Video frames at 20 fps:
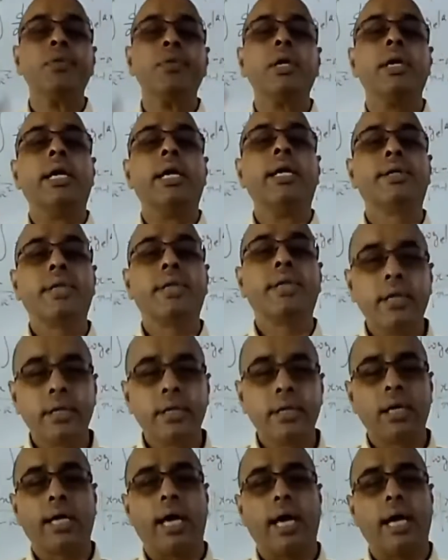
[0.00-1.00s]

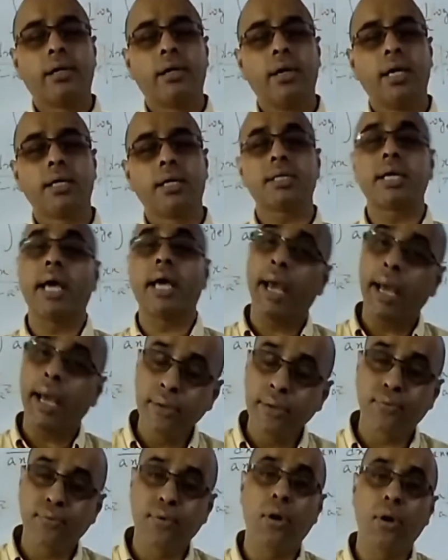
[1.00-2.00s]
integral calculus
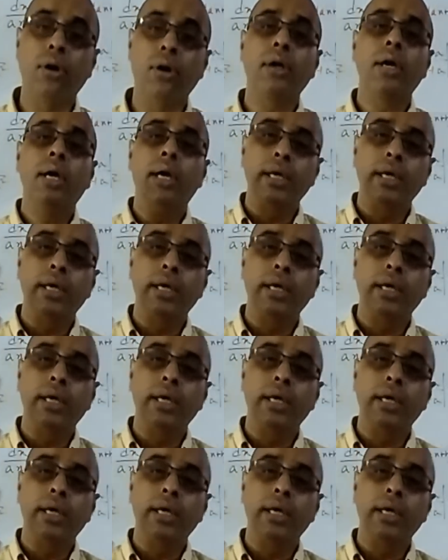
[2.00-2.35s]
and for